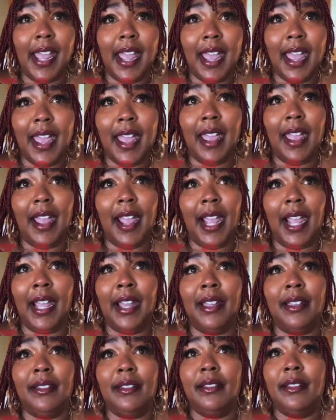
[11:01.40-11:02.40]
and that he
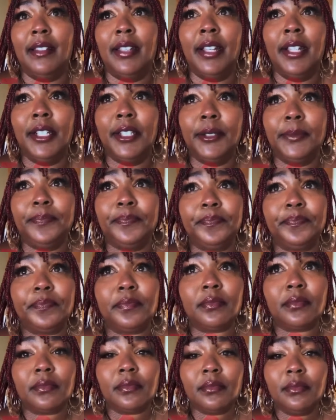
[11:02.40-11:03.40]
is not.
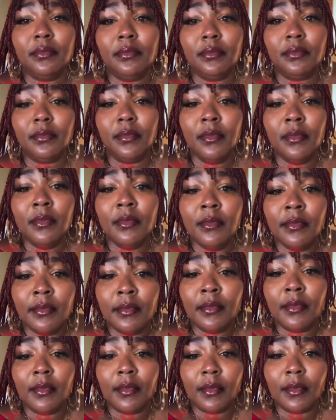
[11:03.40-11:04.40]
You see?
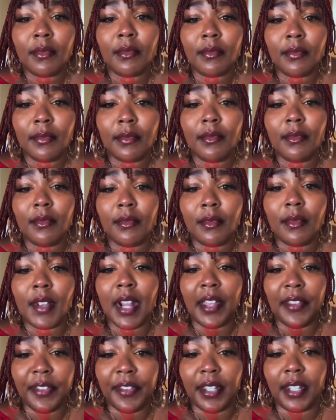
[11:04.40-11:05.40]
So it
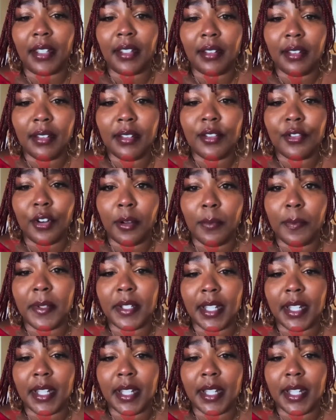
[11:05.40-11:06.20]
says, and he will render